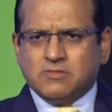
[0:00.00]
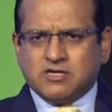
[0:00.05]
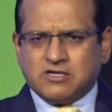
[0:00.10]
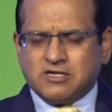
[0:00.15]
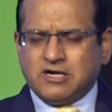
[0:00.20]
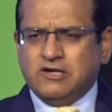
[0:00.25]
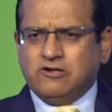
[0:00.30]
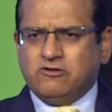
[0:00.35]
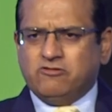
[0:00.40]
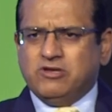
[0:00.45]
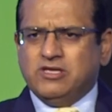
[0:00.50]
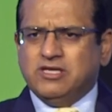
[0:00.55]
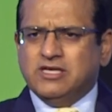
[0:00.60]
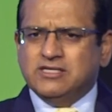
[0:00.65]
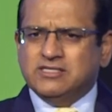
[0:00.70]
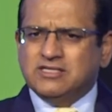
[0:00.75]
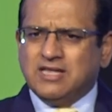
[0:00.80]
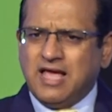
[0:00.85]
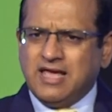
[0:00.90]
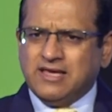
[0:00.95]
country
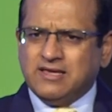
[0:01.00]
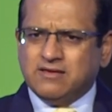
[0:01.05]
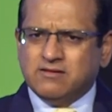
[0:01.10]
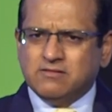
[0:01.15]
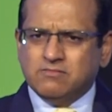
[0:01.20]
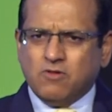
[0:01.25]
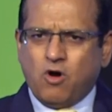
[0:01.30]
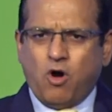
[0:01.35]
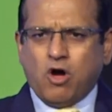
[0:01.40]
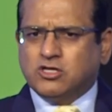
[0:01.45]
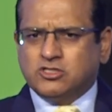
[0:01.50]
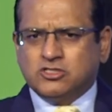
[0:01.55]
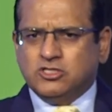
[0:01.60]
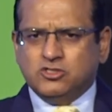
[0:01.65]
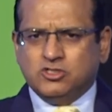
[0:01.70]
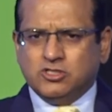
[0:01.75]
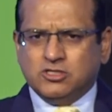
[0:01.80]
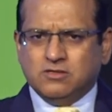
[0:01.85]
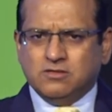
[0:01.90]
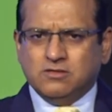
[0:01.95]
is like oxygen.